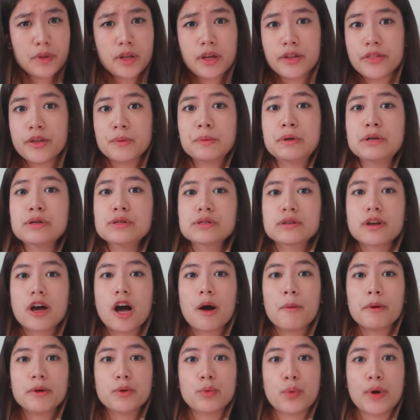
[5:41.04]
the most
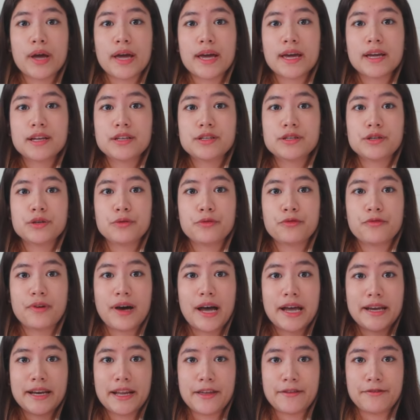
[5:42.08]
common way to
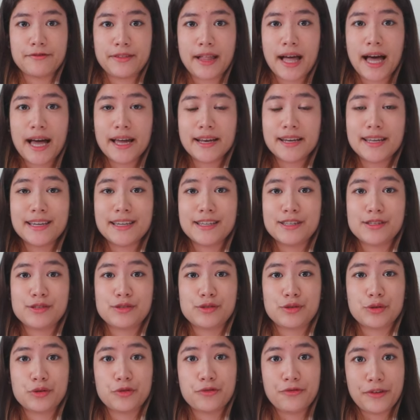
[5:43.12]
find a flat is
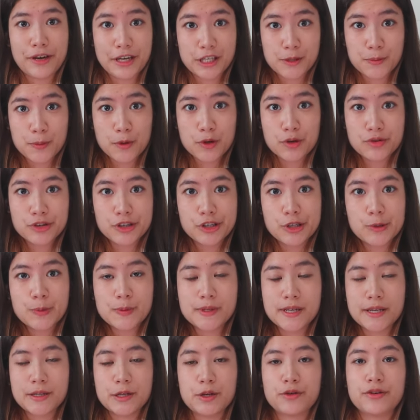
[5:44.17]
through Facebook
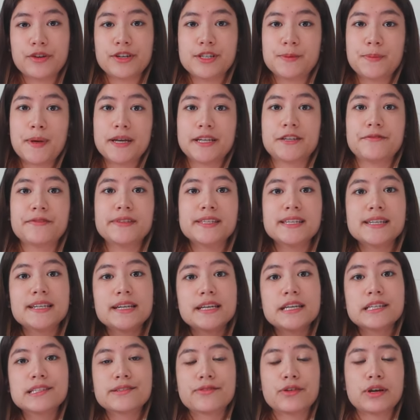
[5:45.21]
groups in your respective
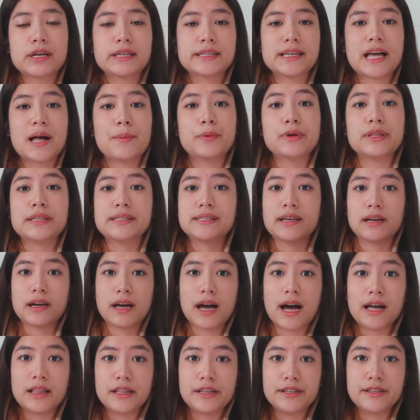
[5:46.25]
cities. For example, in St.
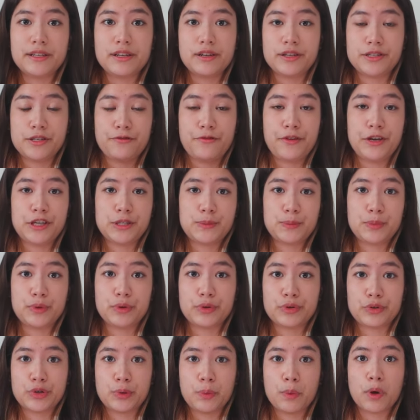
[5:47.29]
Gallen, there's a
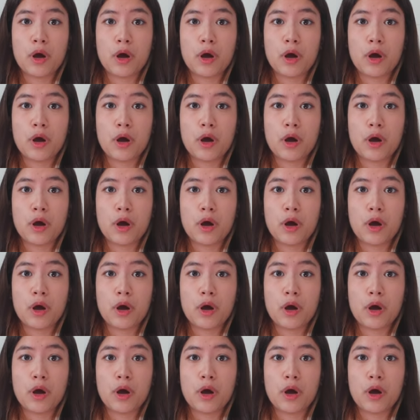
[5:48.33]
Facebook group